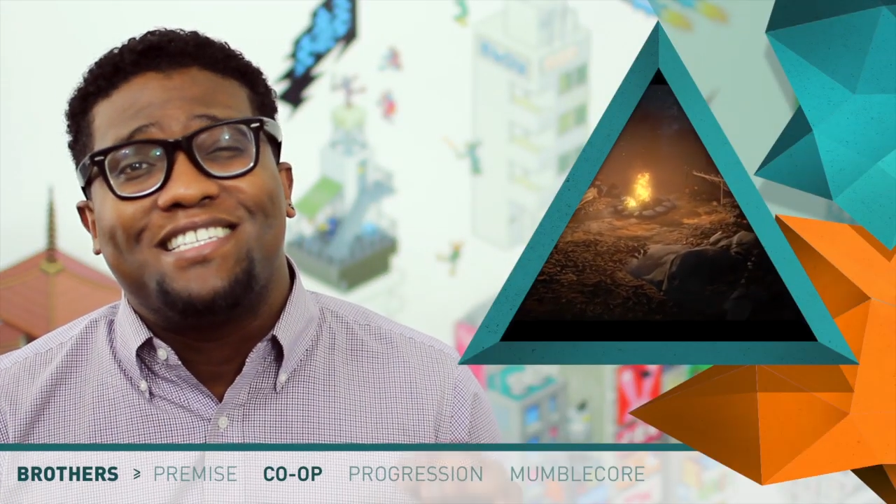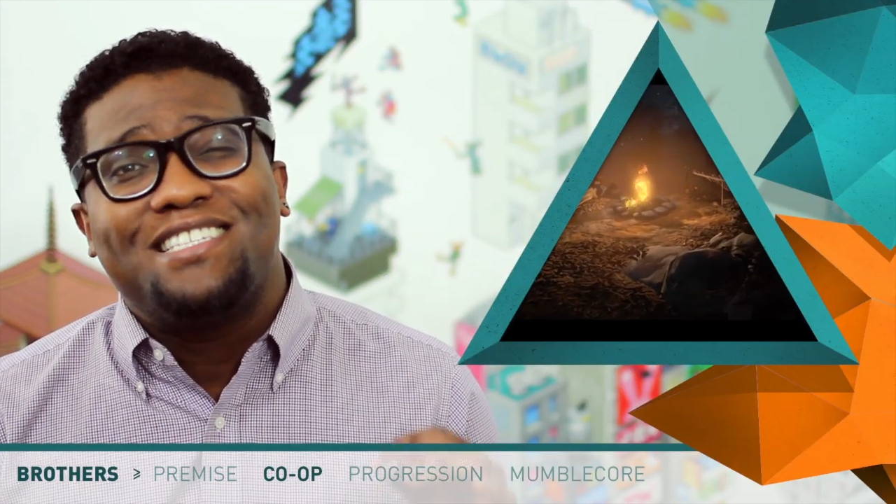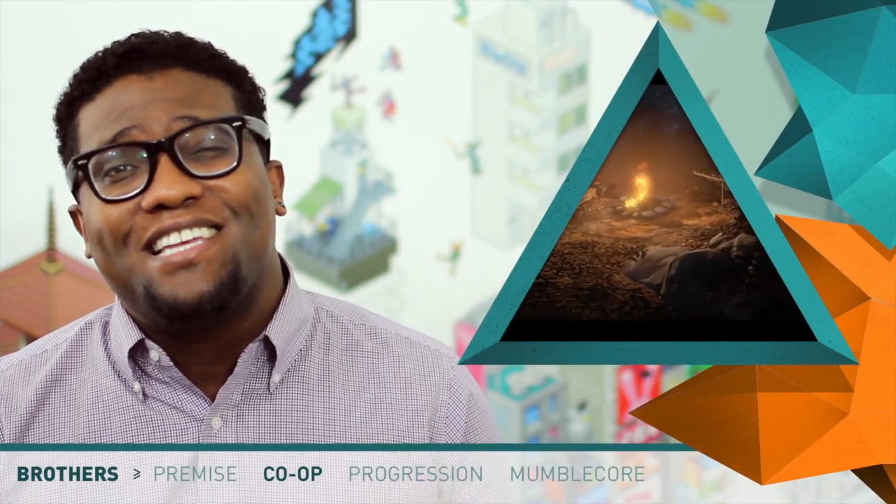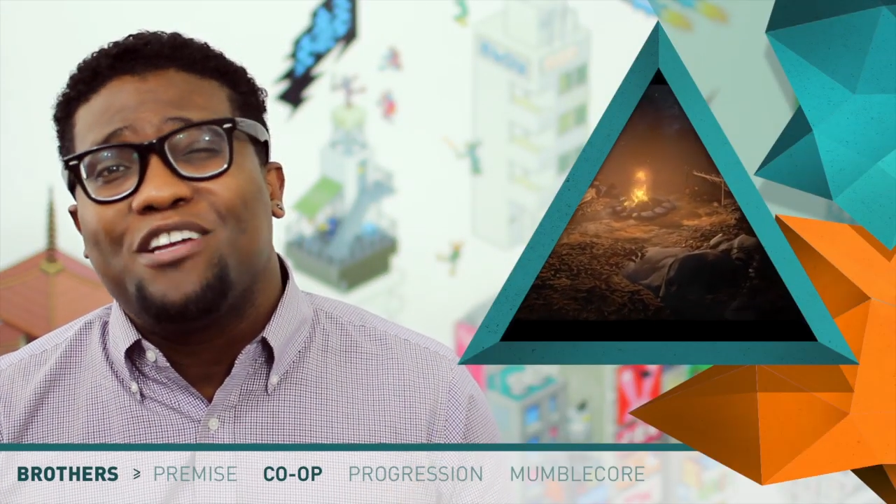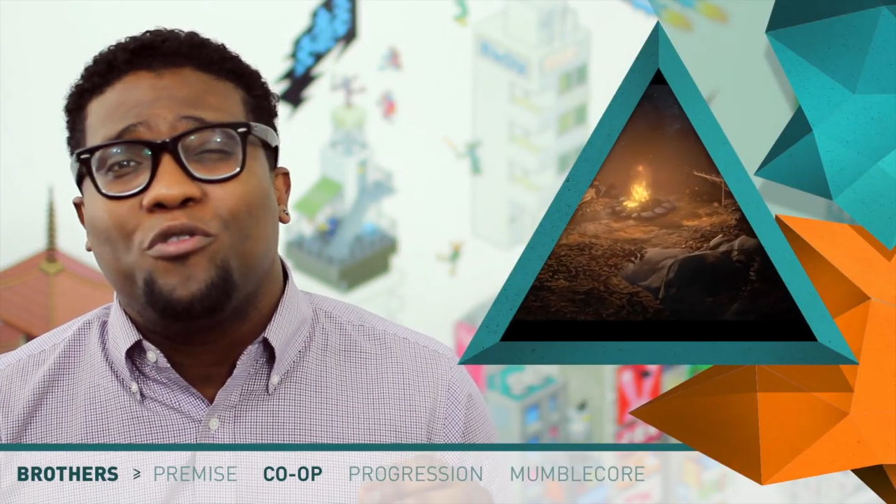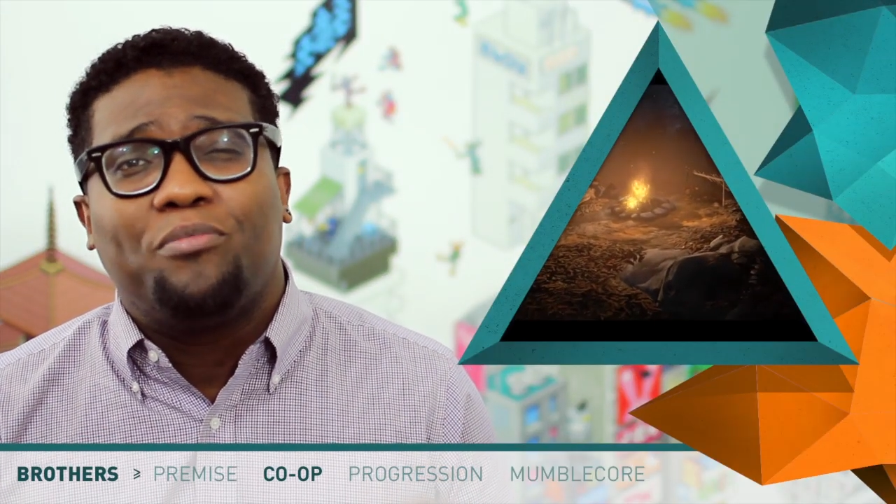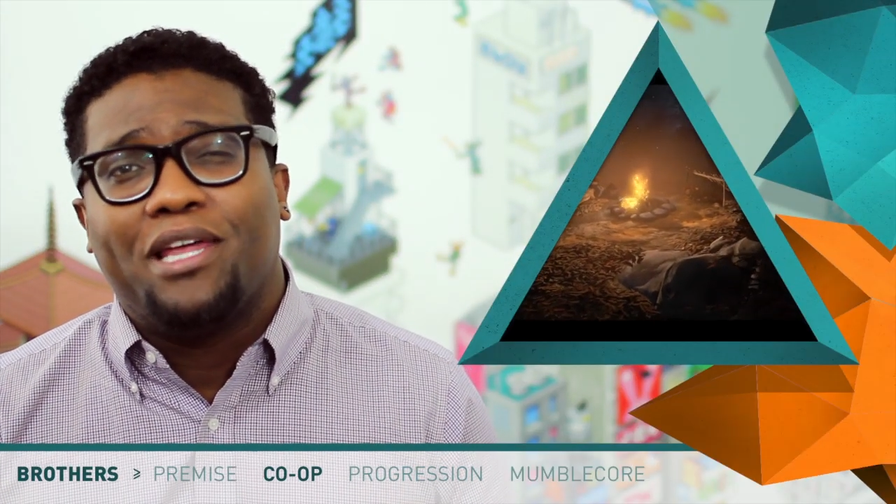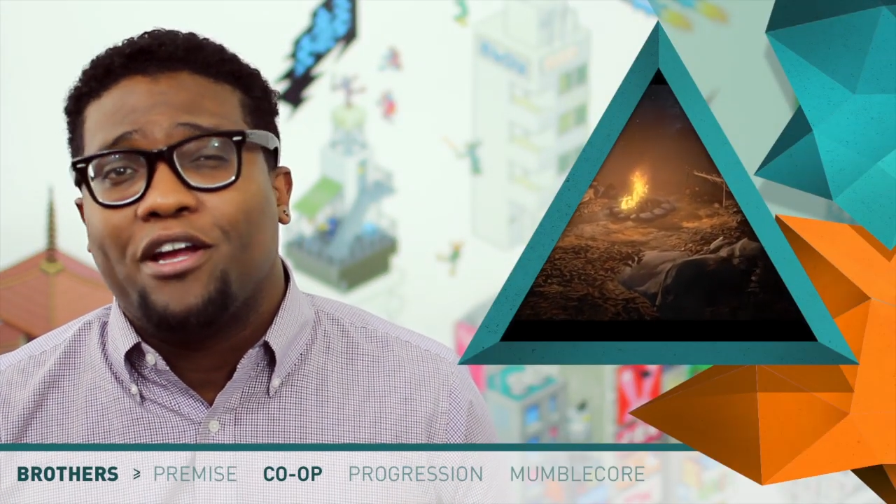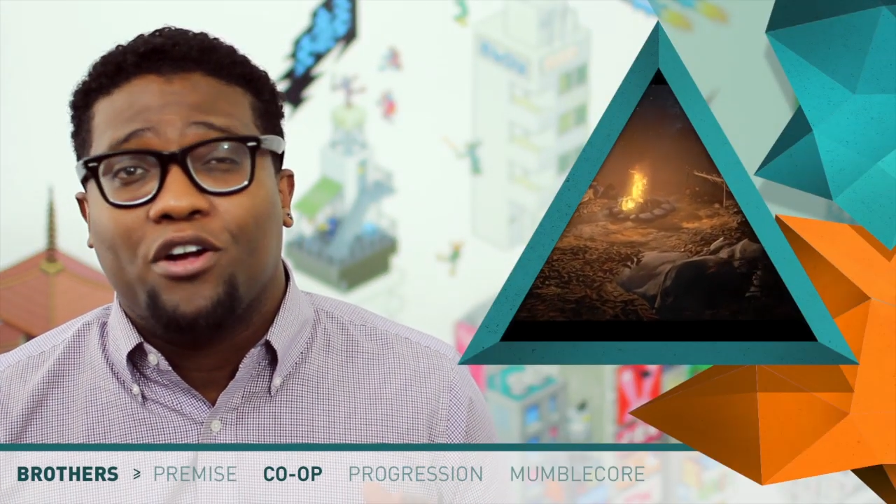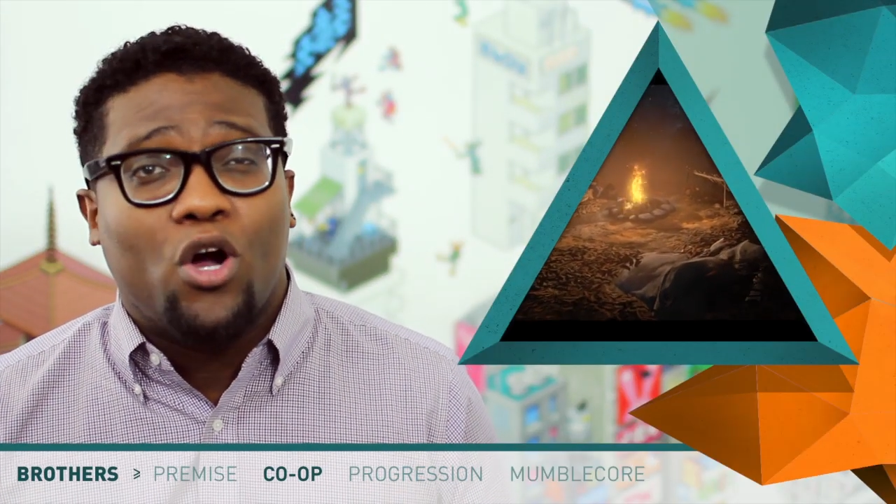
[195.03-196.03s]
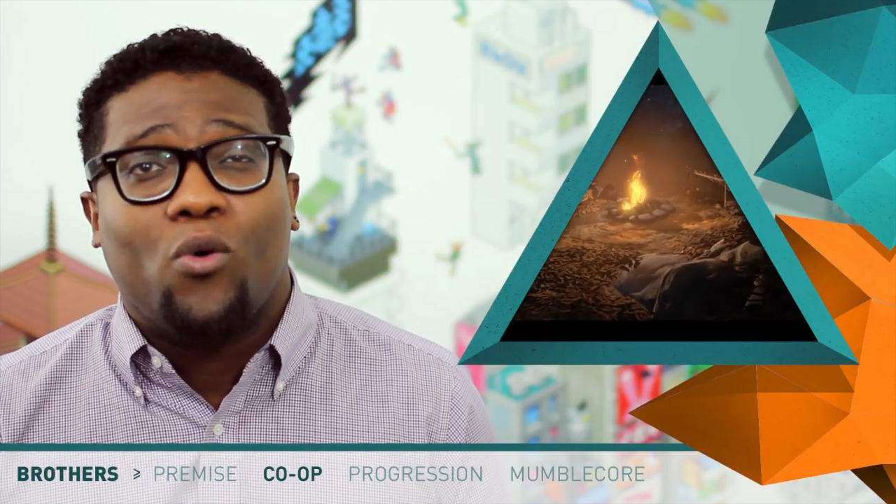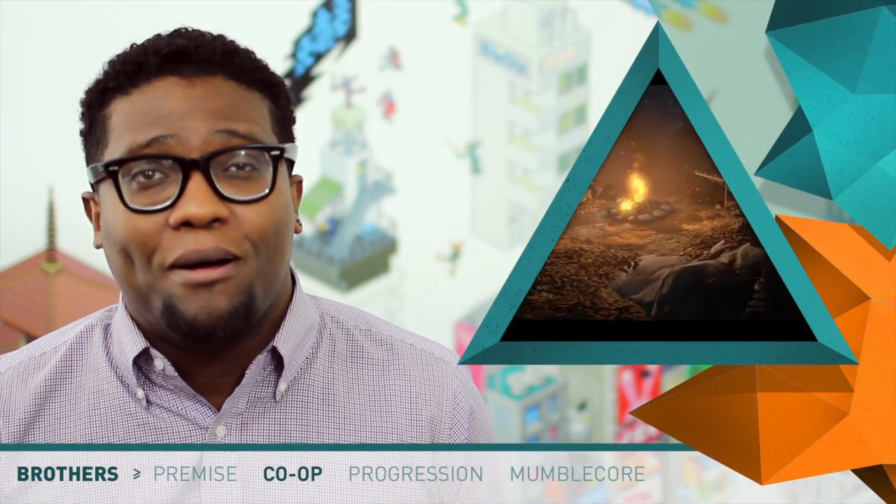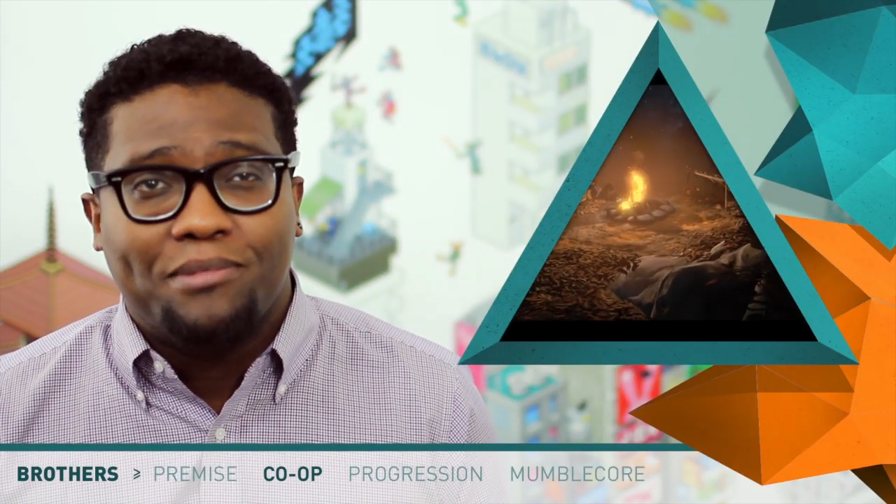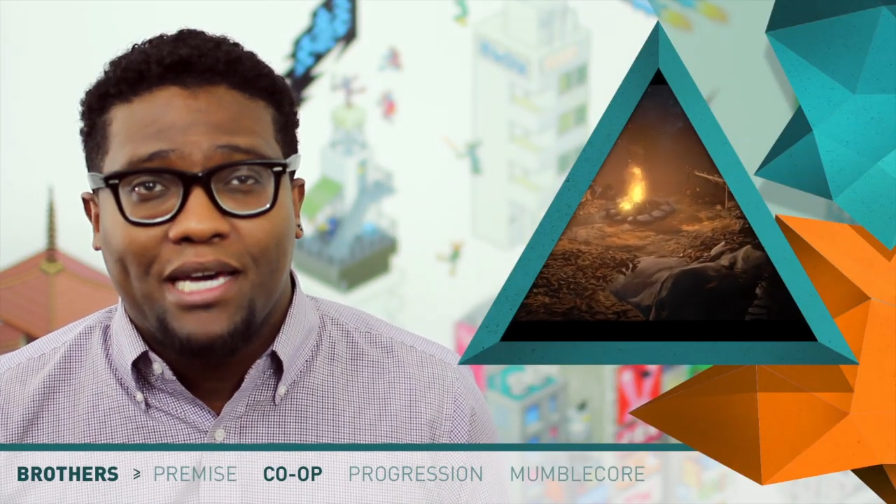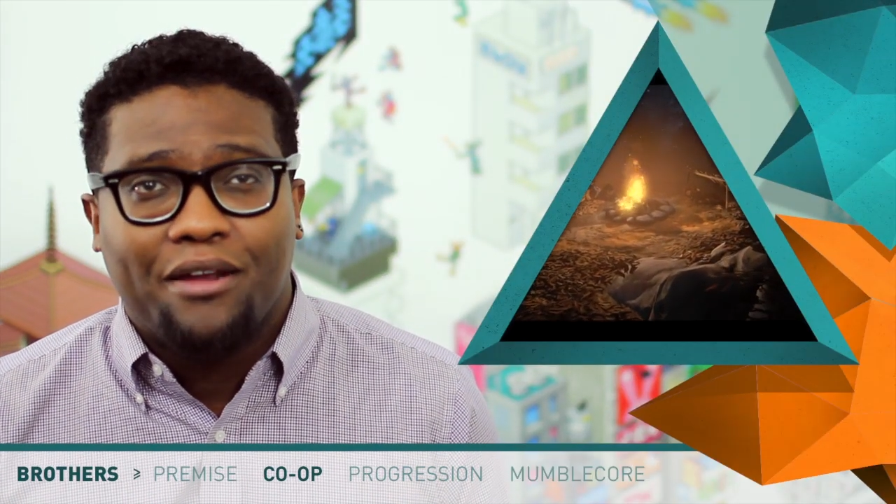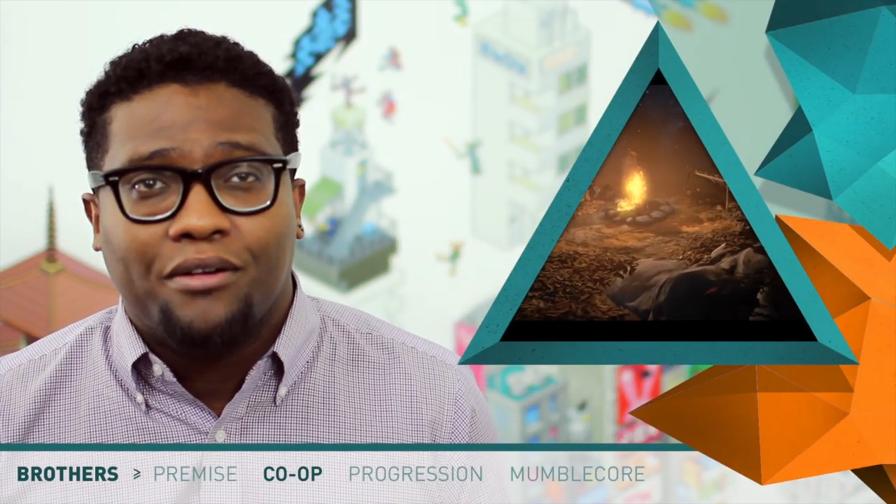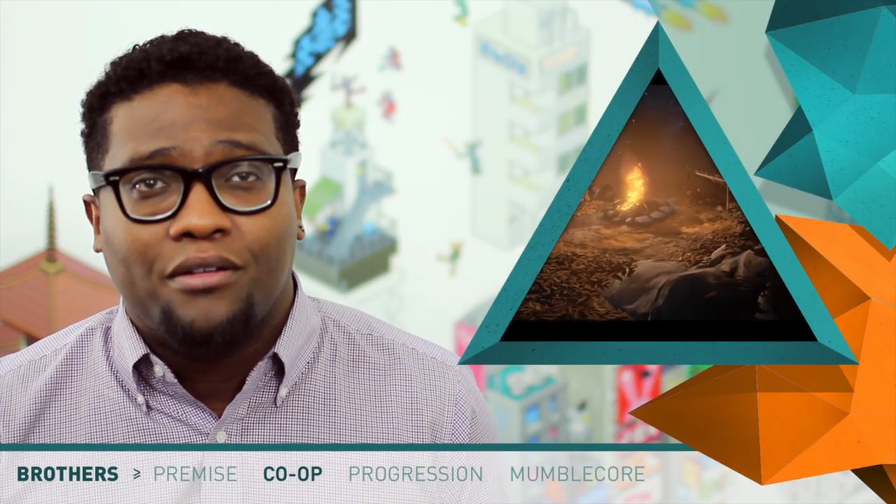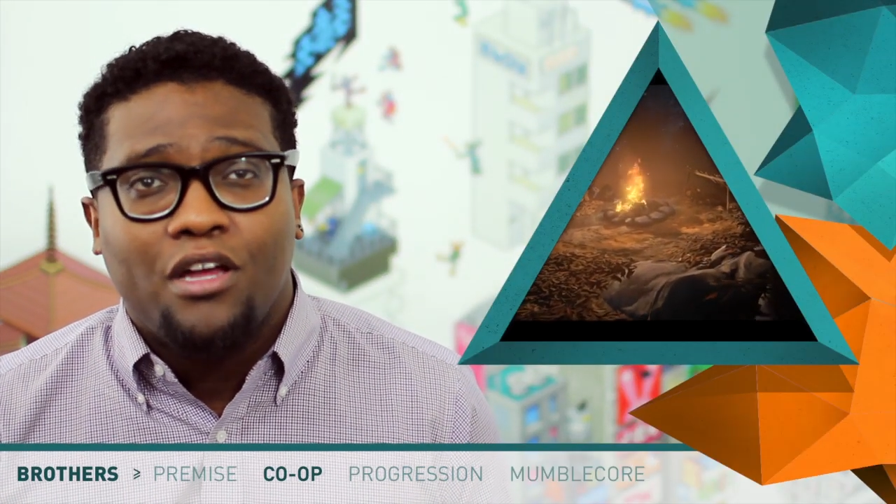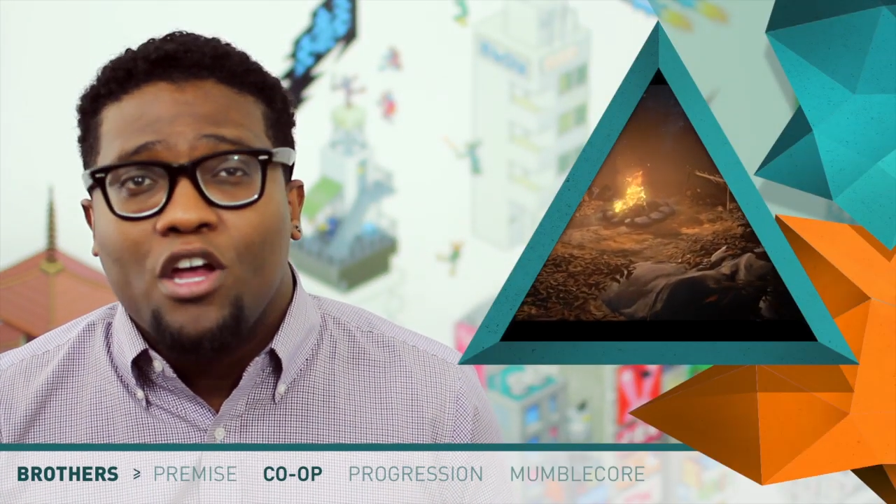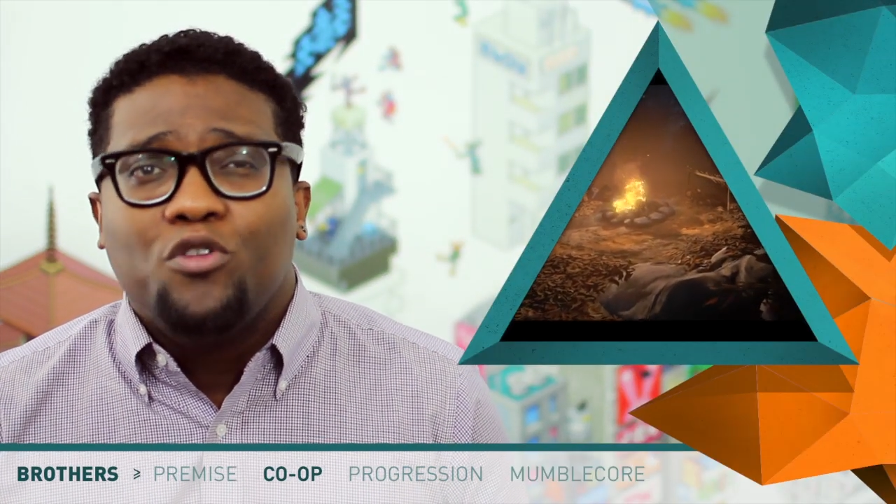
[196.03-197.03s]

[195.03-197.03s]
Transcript: single-player co-op title.